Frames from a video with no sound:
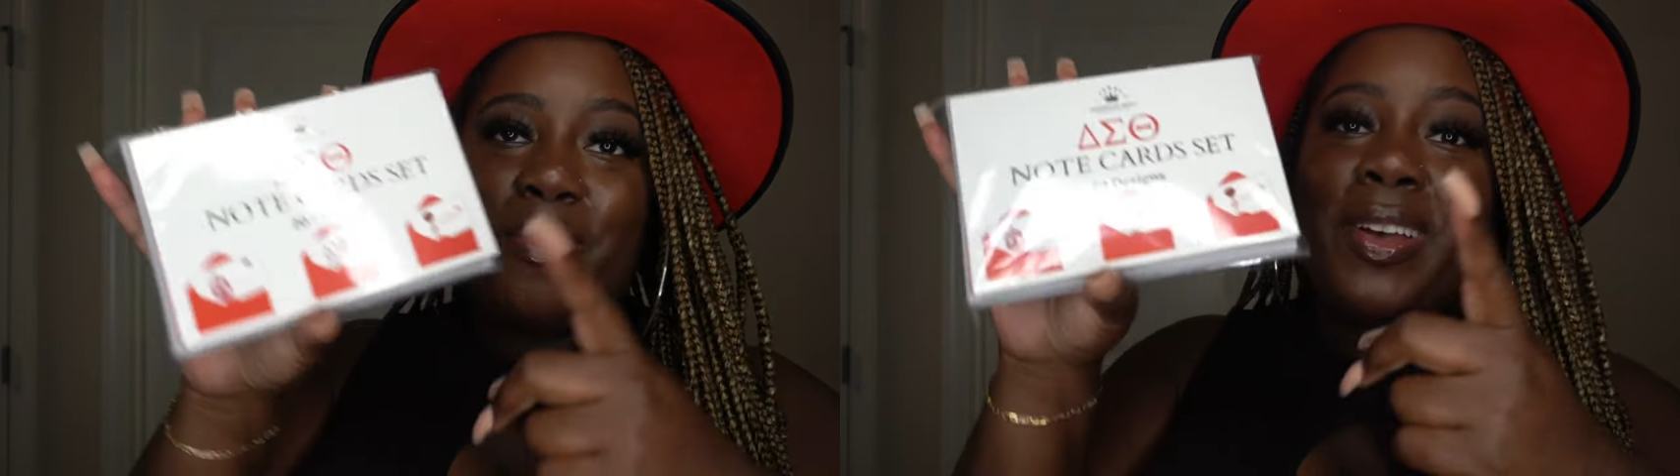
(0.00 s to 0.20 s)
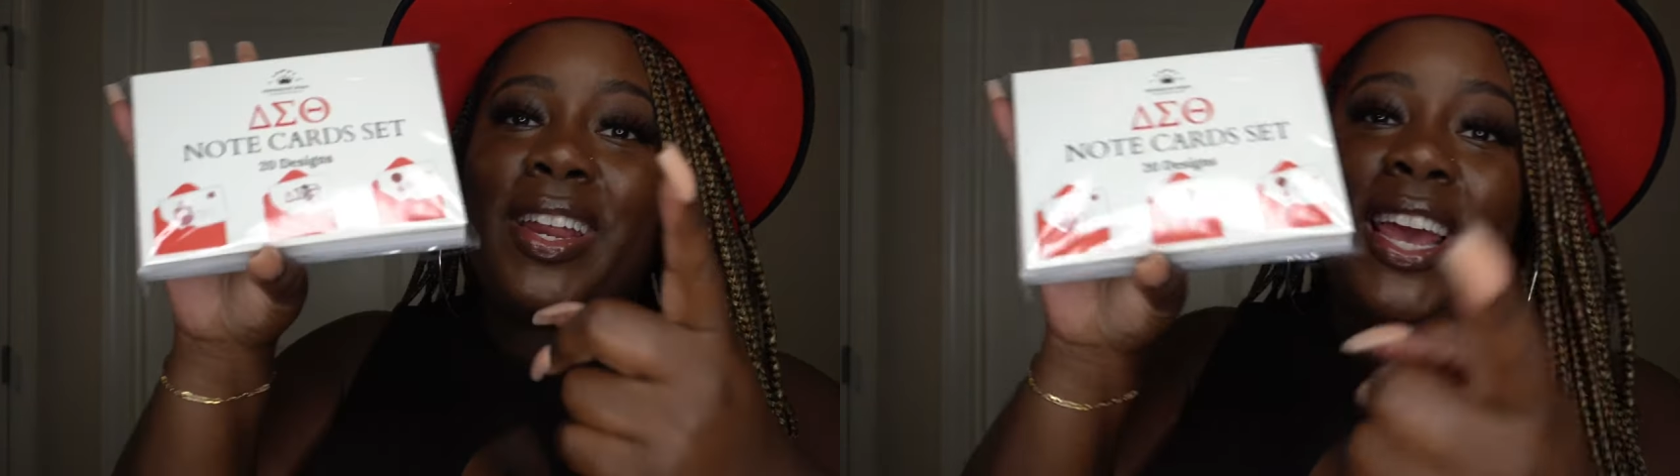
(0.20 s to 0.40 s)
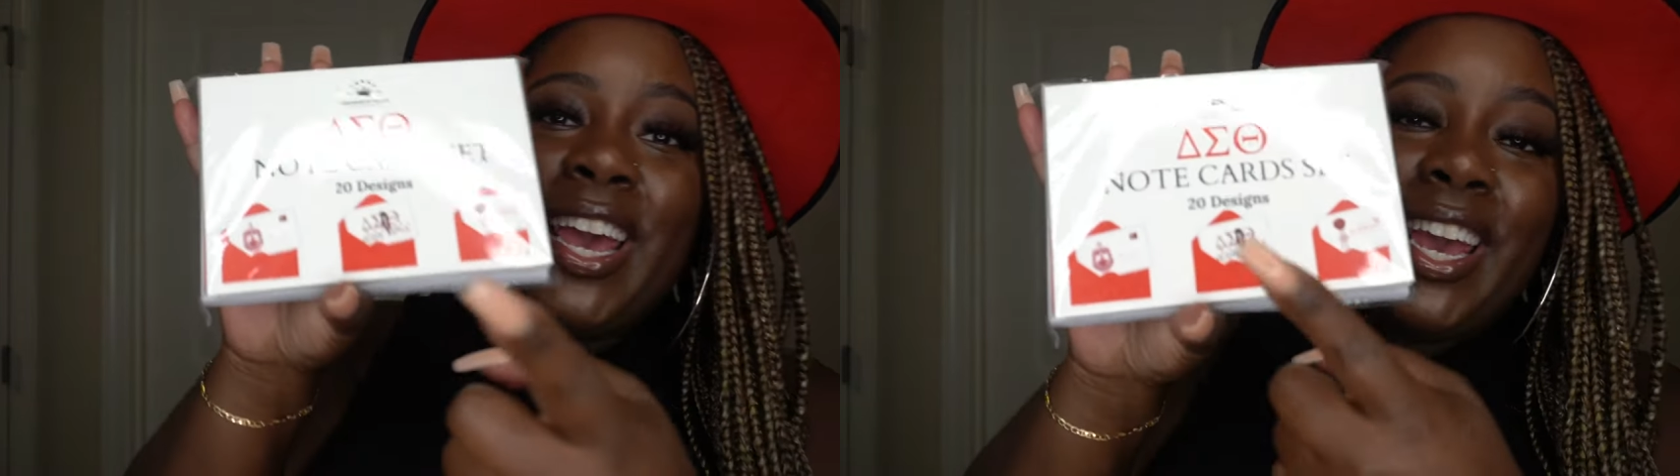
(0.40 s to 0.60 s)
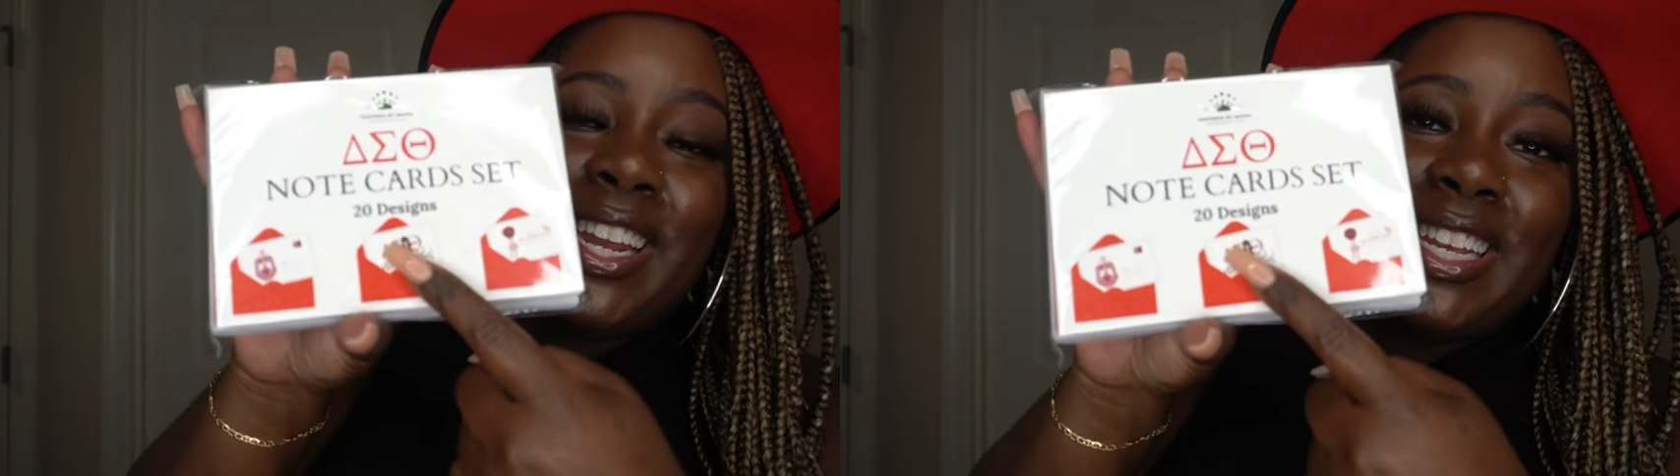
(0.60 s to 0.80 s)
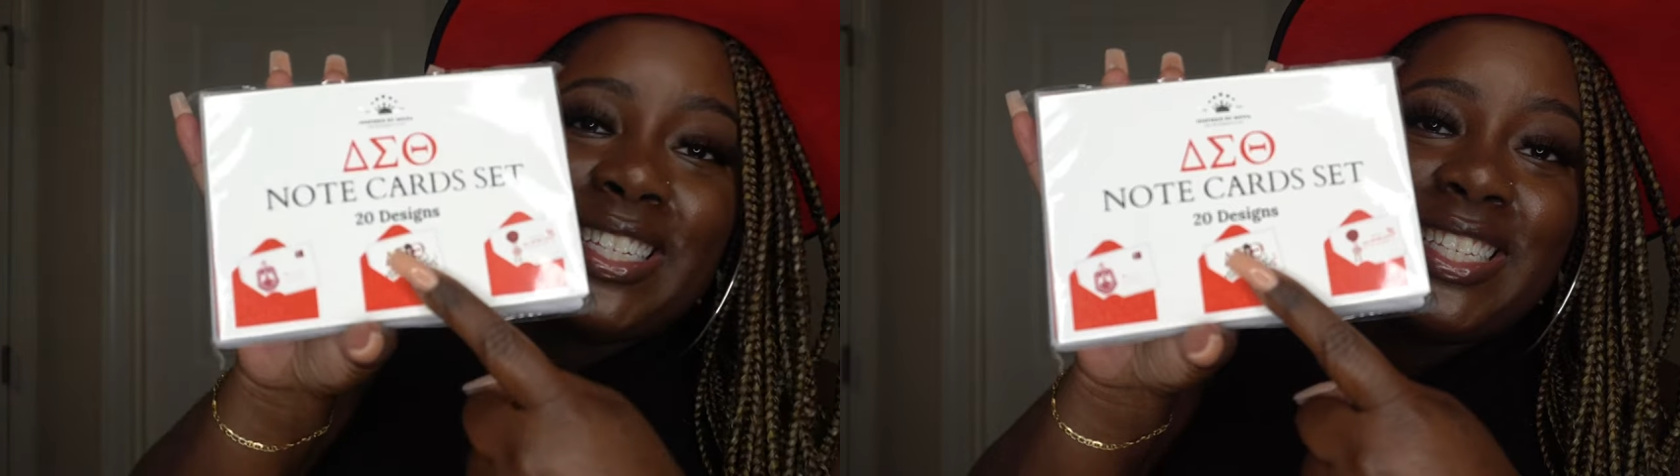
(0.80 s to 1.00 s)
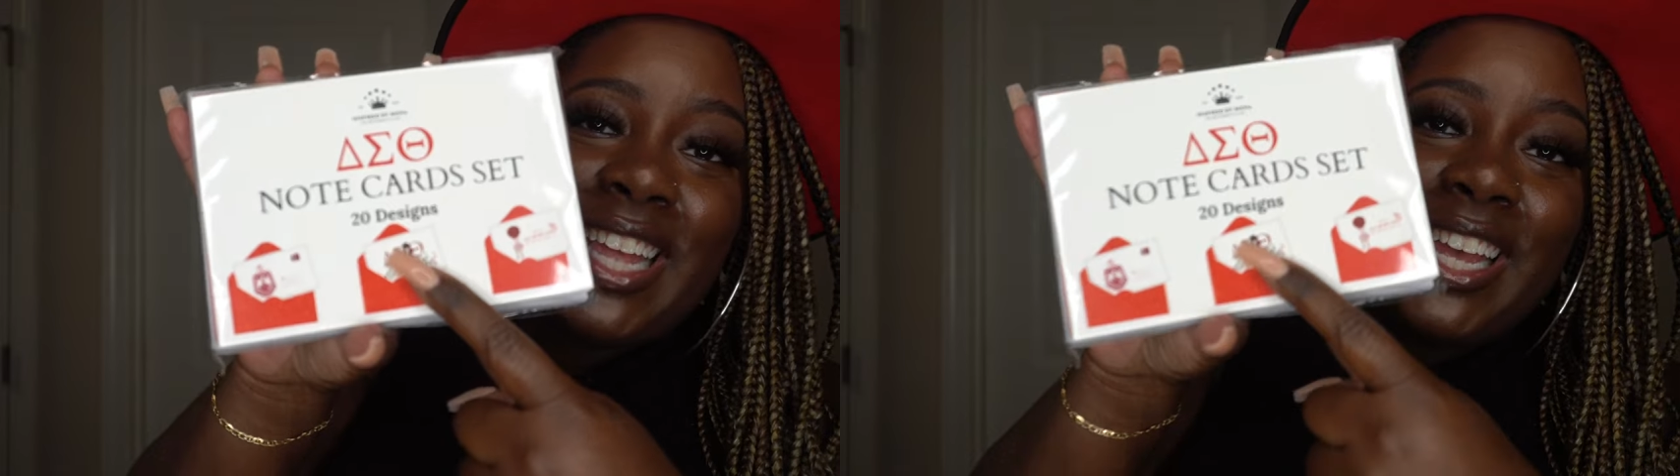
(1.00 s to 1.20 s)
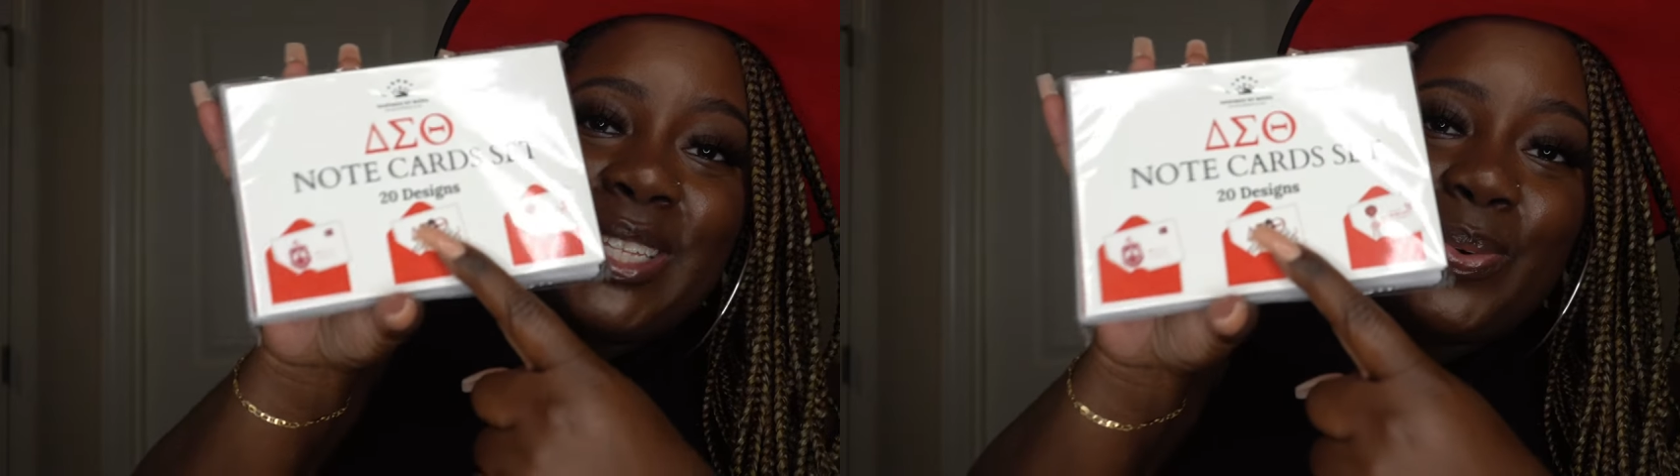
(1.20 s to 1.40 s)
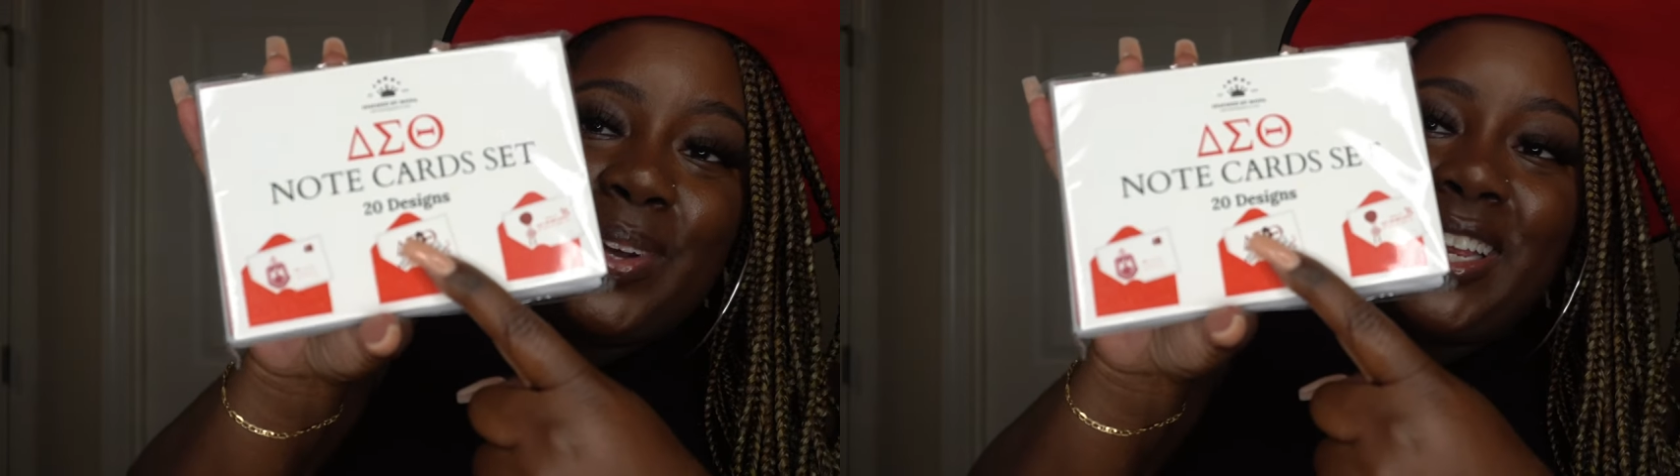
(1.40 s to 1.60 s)
but it does say
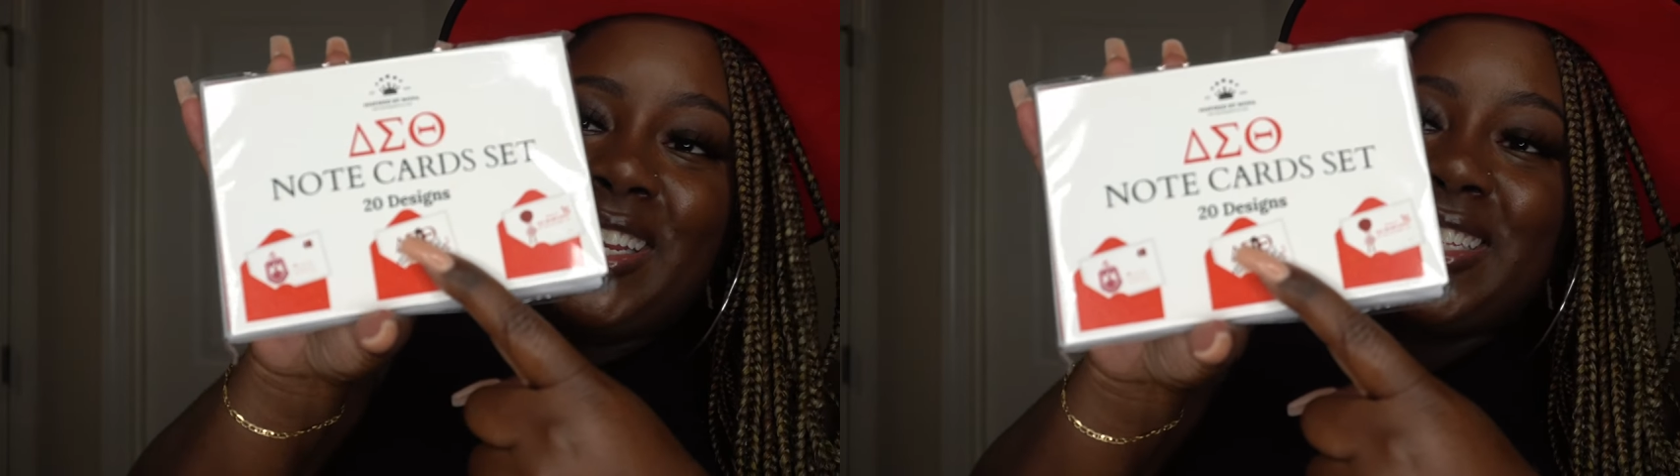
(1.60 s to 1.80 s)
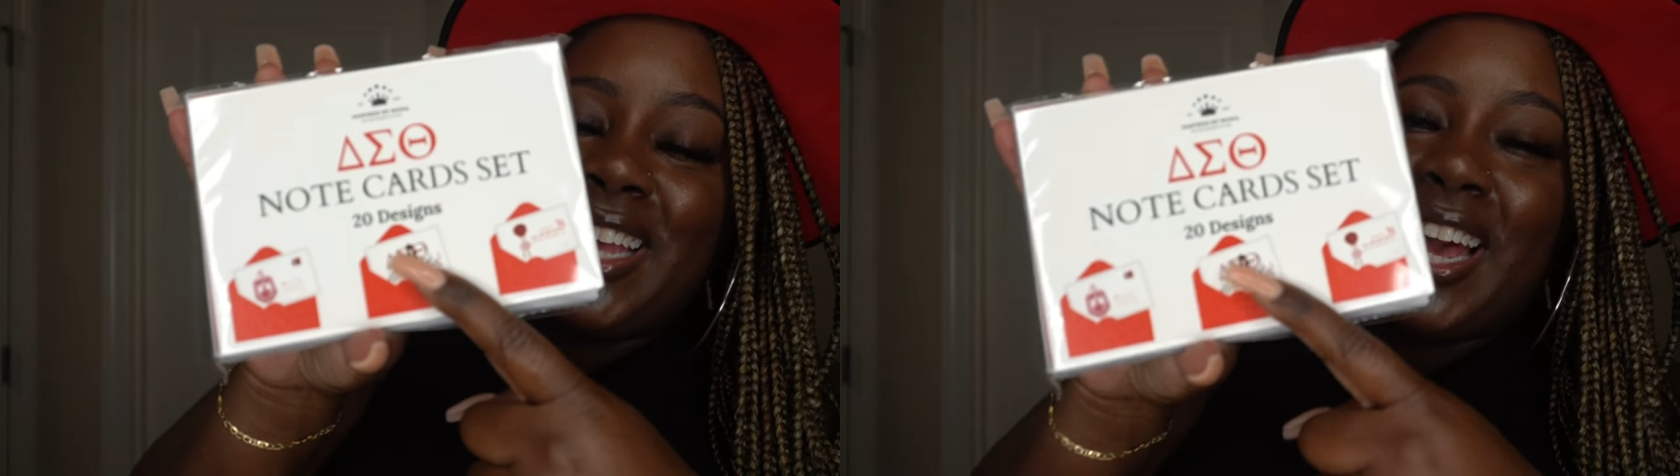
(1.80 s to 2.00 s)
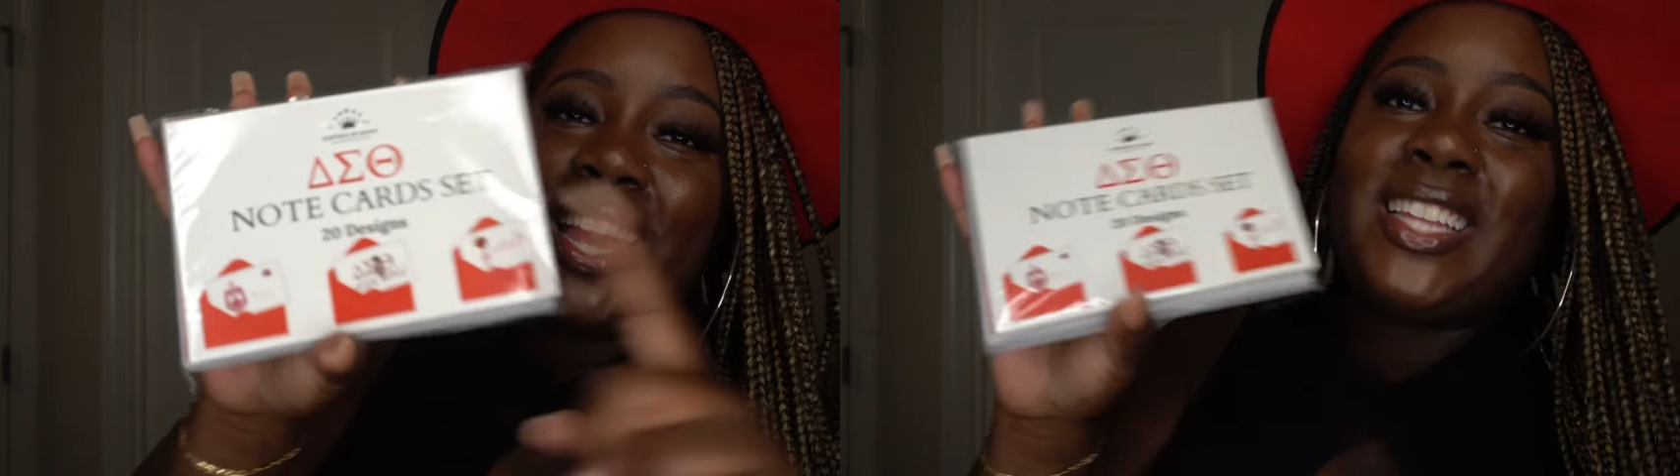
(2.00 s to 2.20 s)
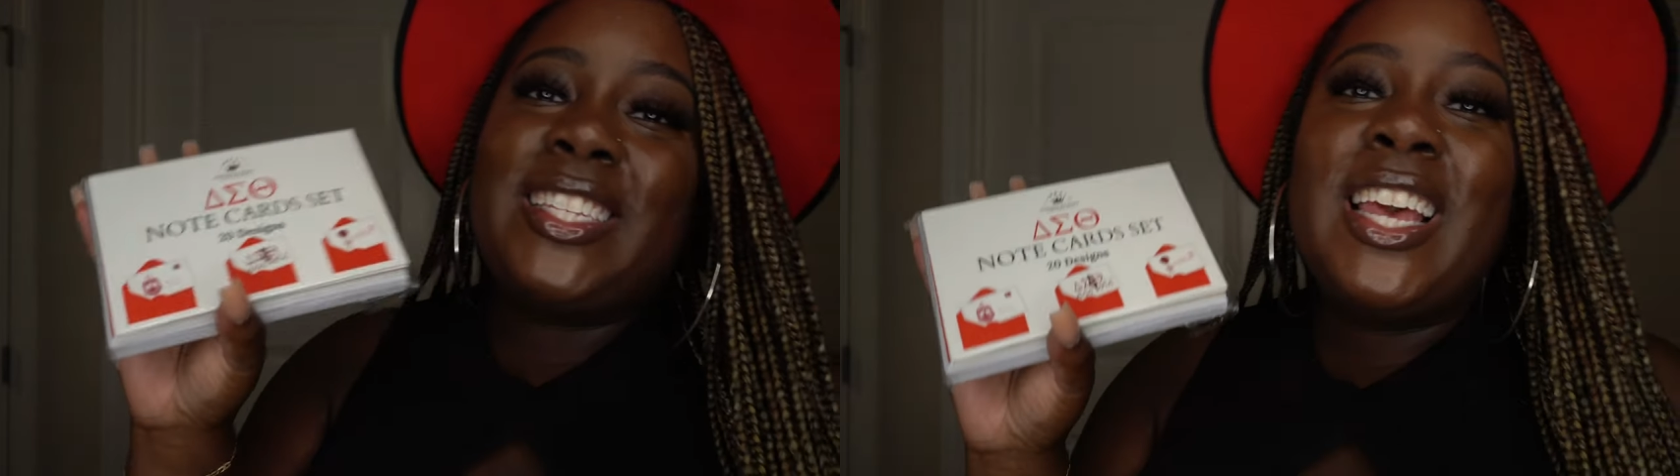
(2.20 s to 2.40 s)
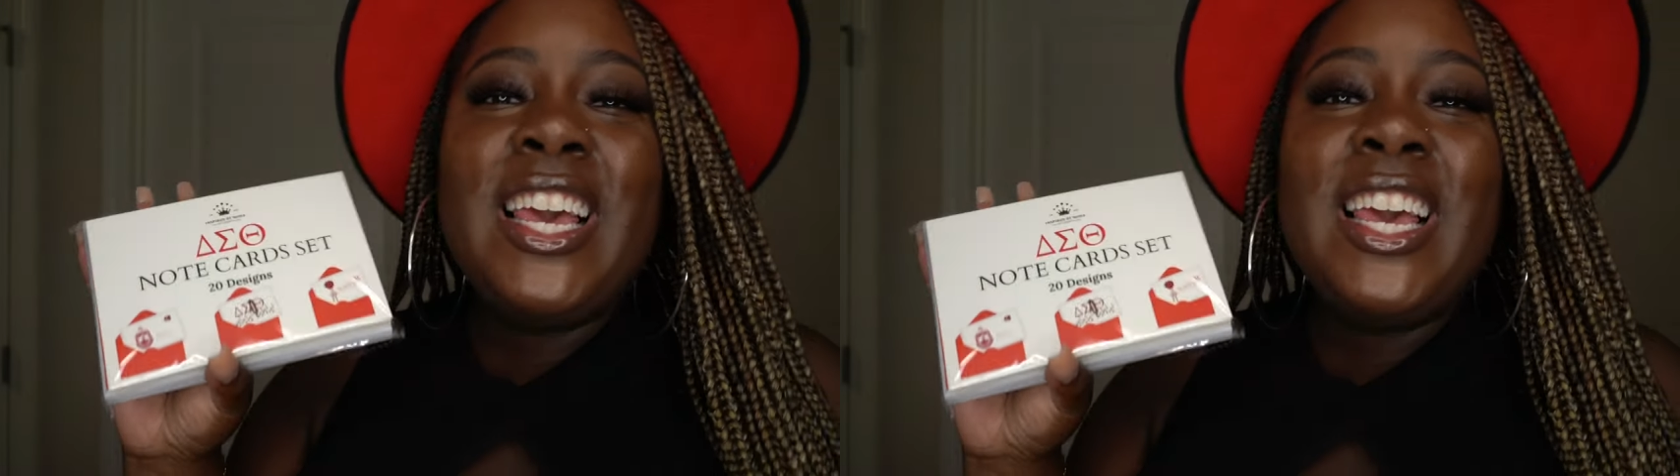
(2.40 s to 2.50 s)
20 designs.